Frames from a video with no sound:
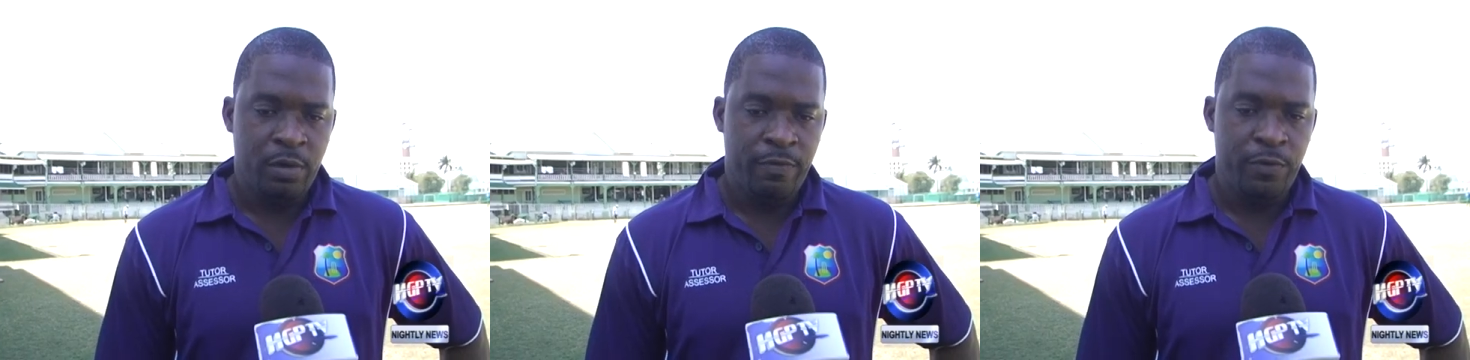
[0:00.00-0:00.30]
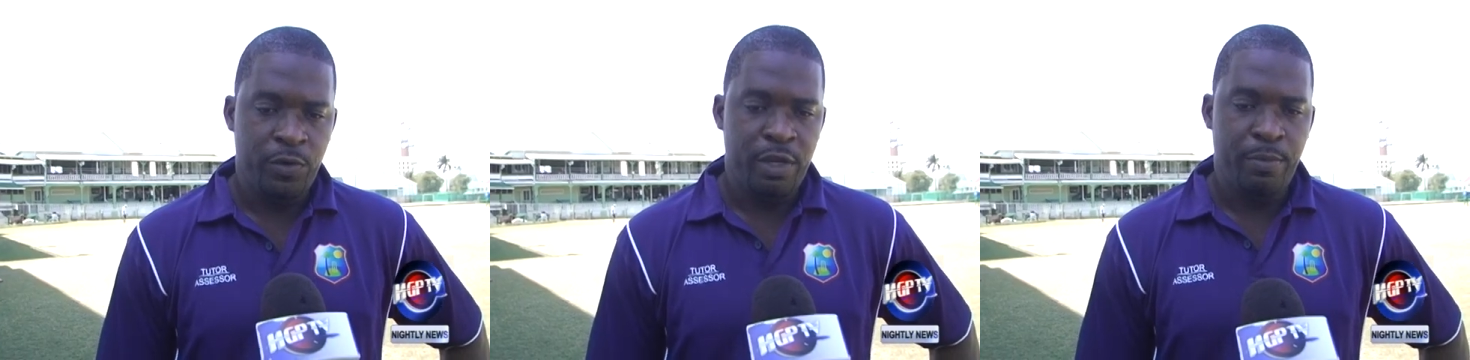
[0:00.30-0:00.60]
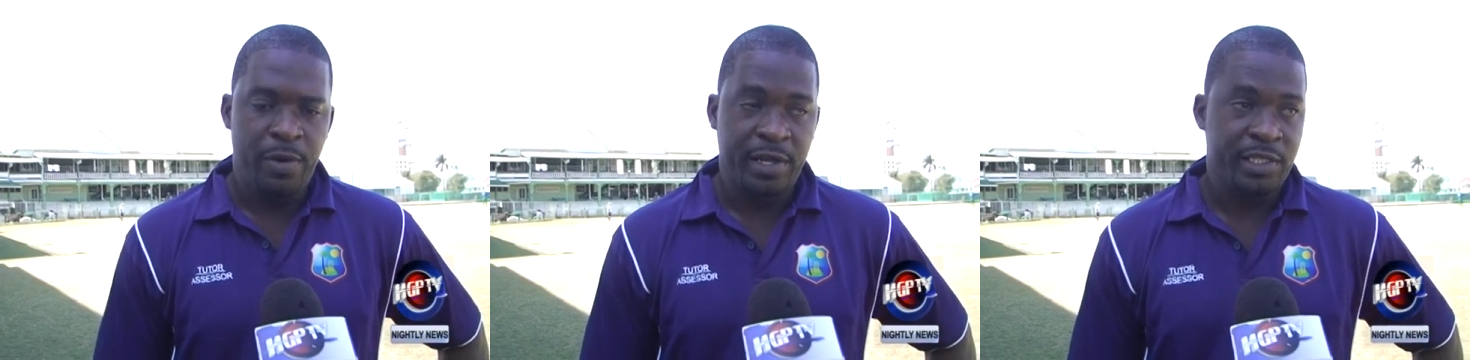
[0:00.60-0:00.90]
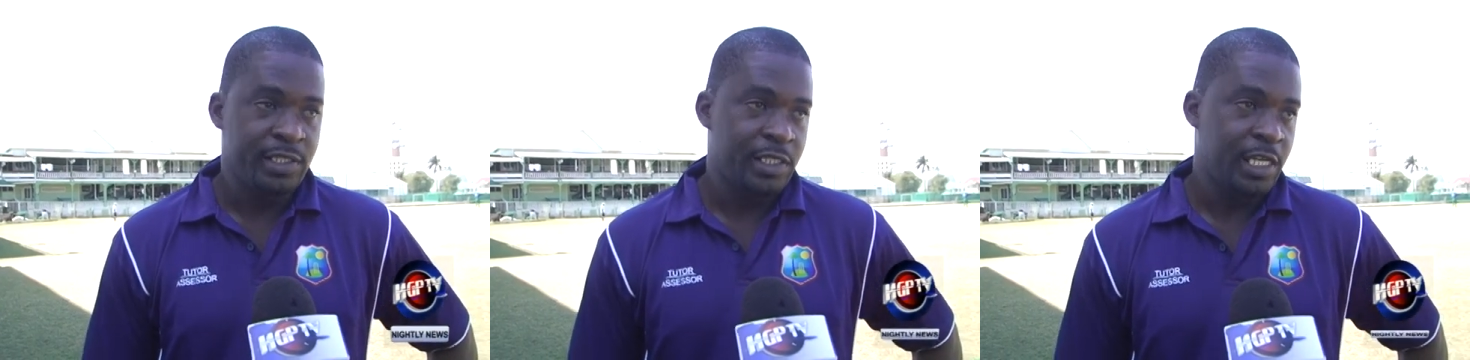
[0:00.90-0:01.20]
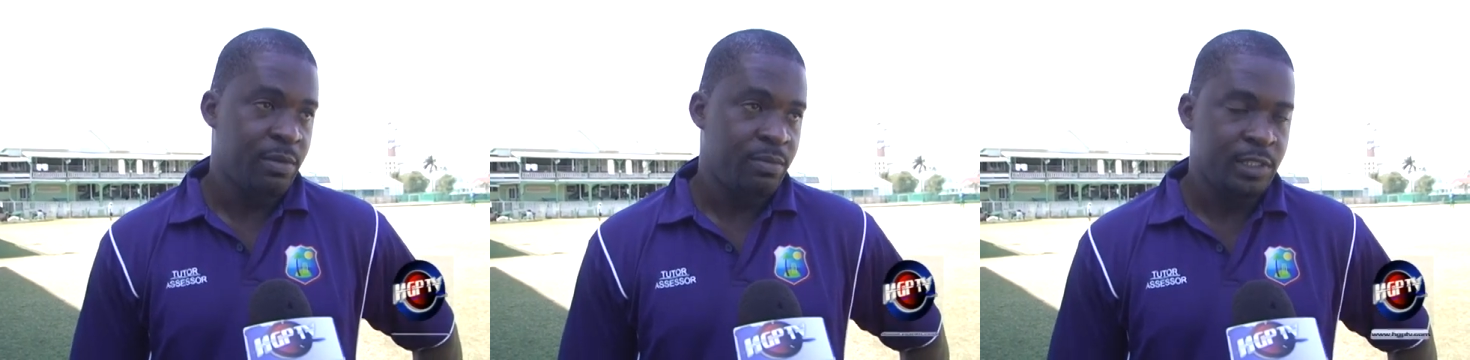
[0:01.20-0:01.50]
4-day practice
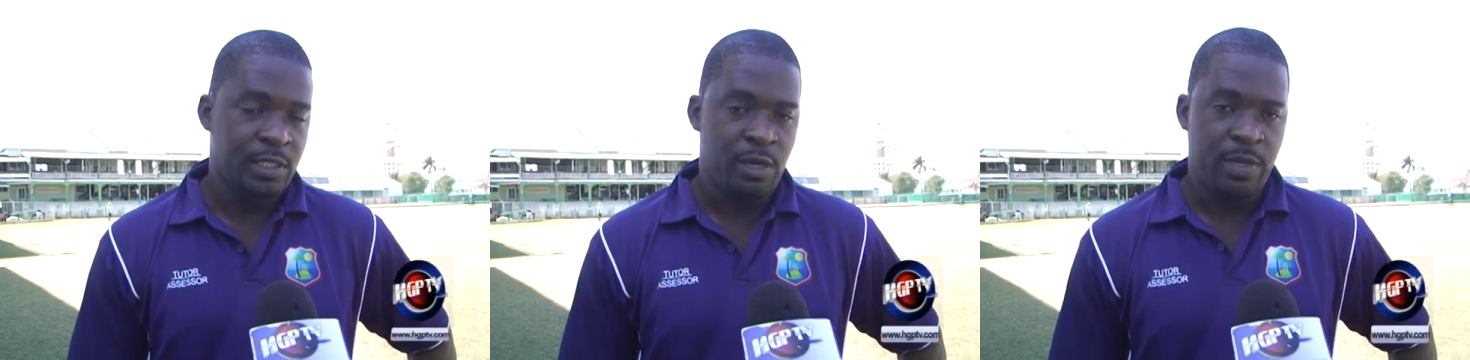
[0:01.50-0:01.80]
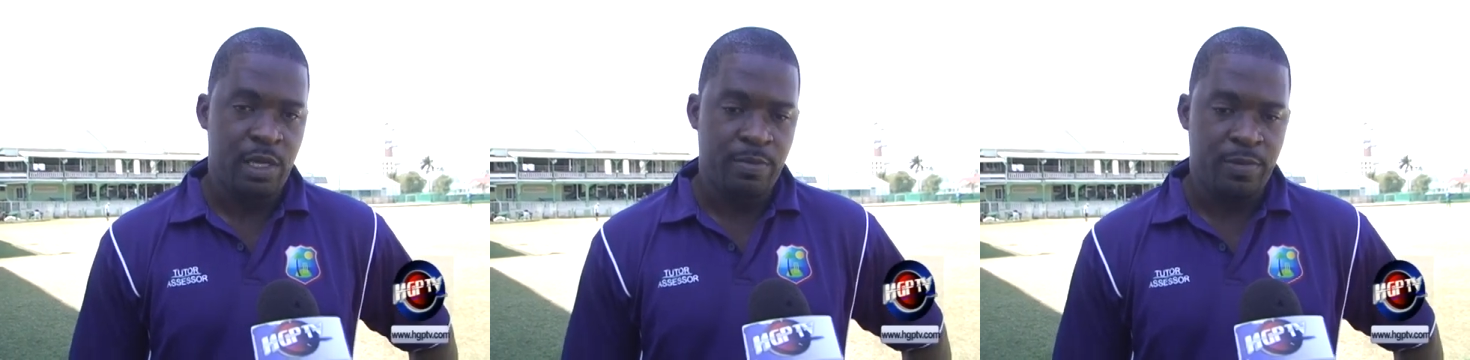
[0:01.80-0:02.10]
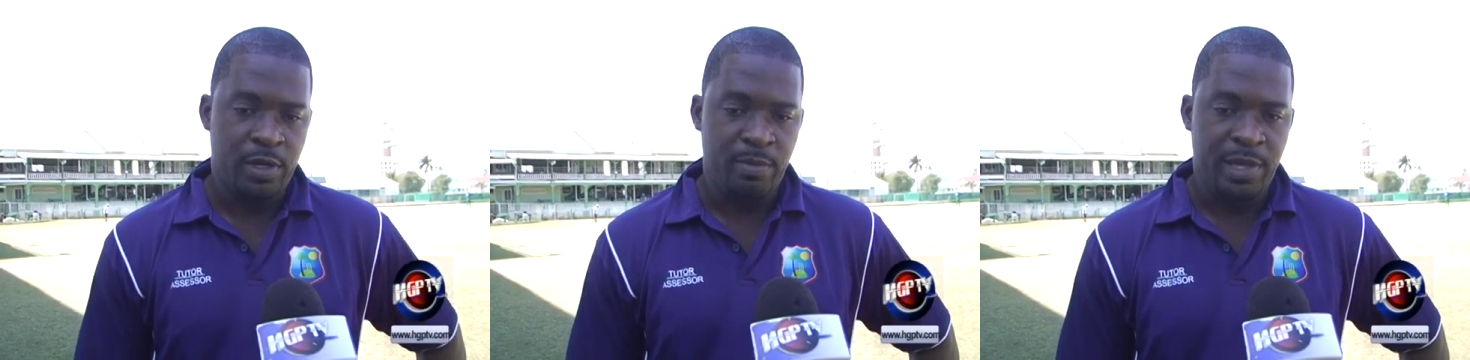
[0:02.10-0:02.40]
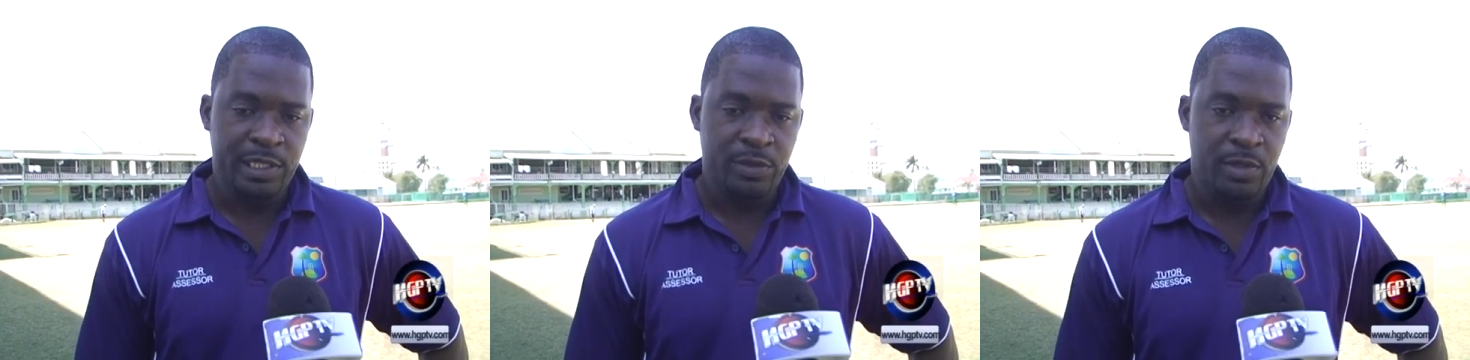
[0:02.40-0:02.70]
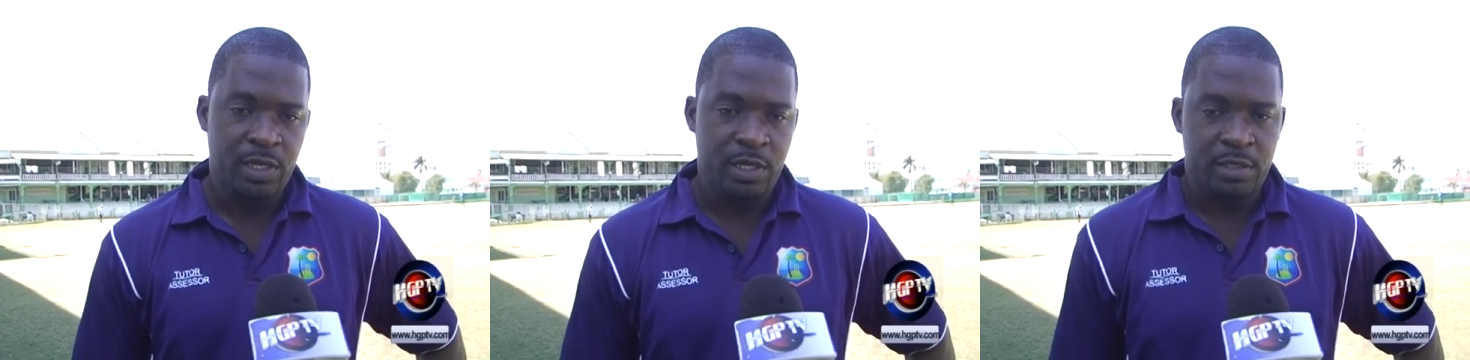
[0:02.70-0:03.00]
games coming up next
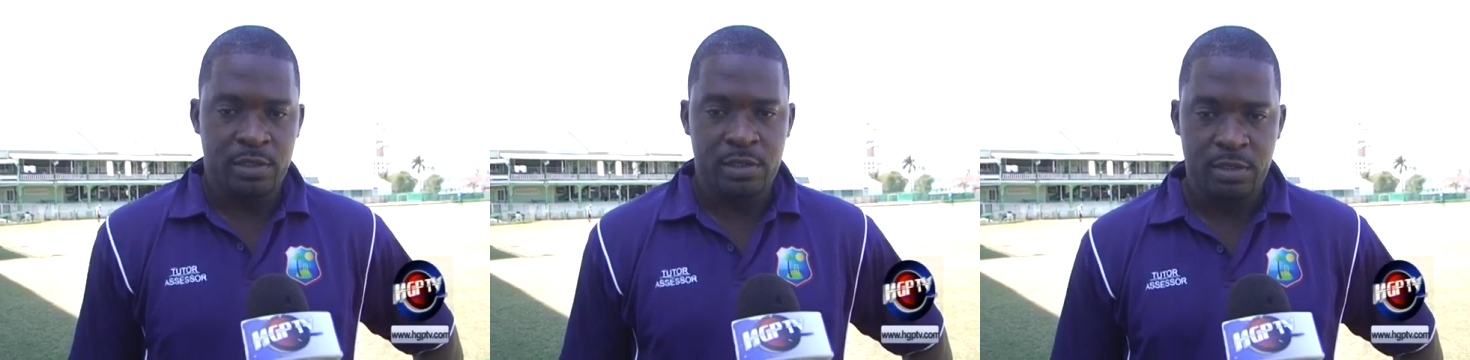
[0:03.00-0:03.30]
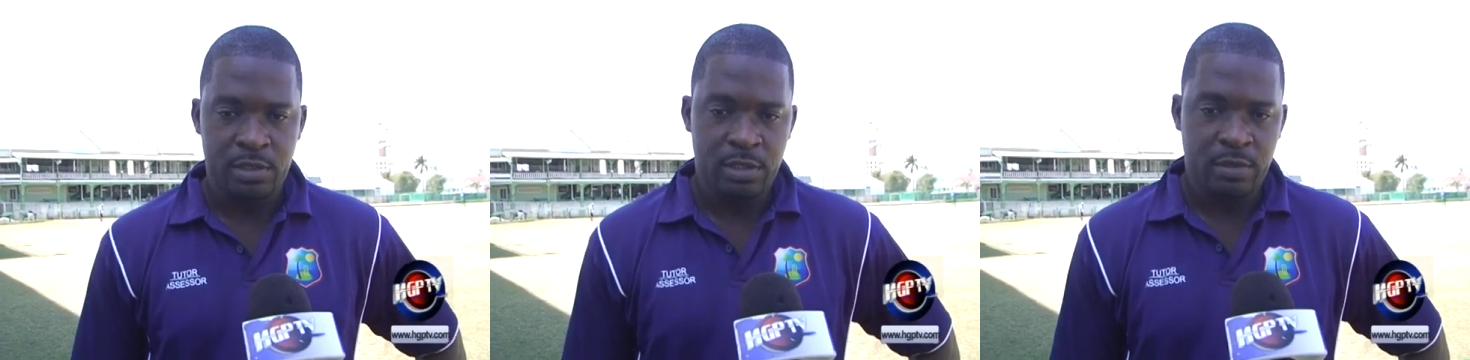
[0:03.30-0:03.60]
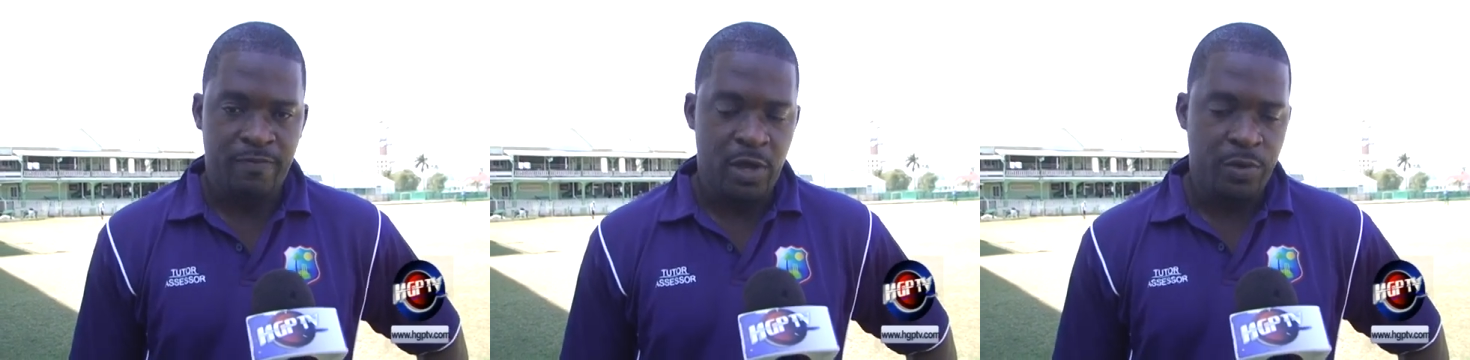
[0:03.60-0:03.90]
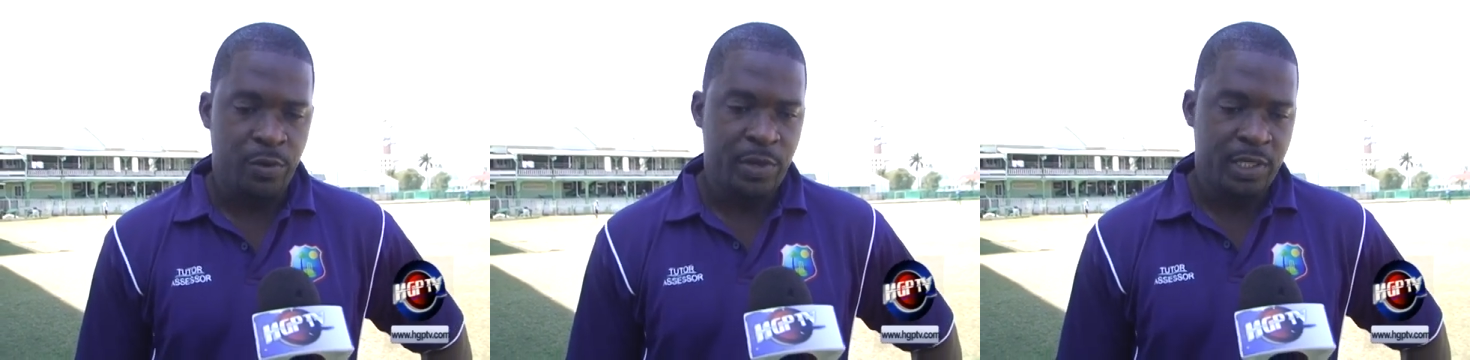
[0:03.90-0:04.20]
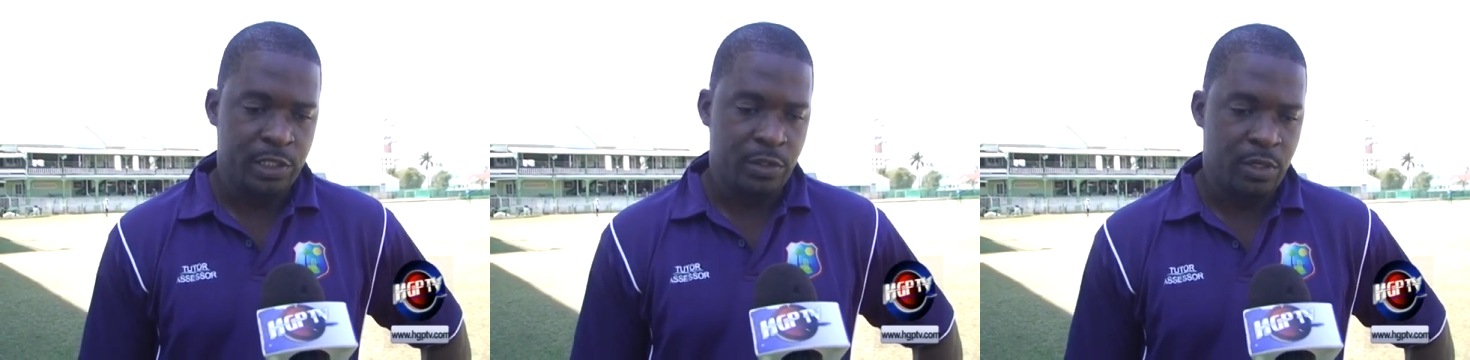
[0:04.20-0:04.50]
week and following week,
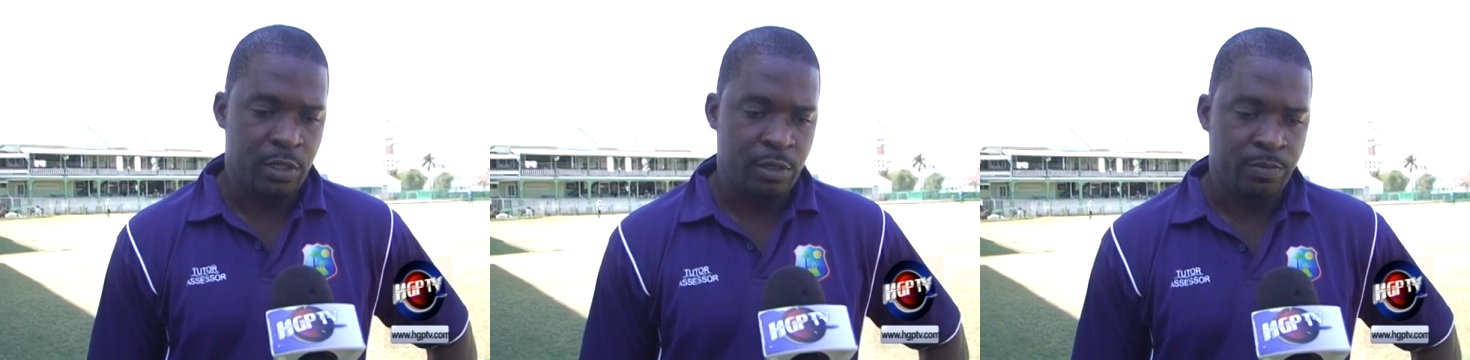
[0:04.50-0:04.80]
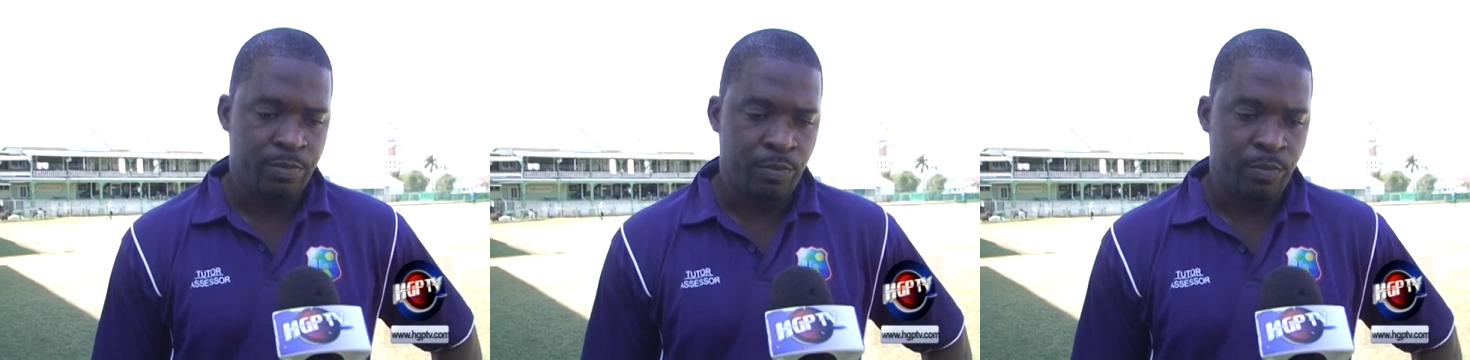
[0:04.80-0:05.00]
so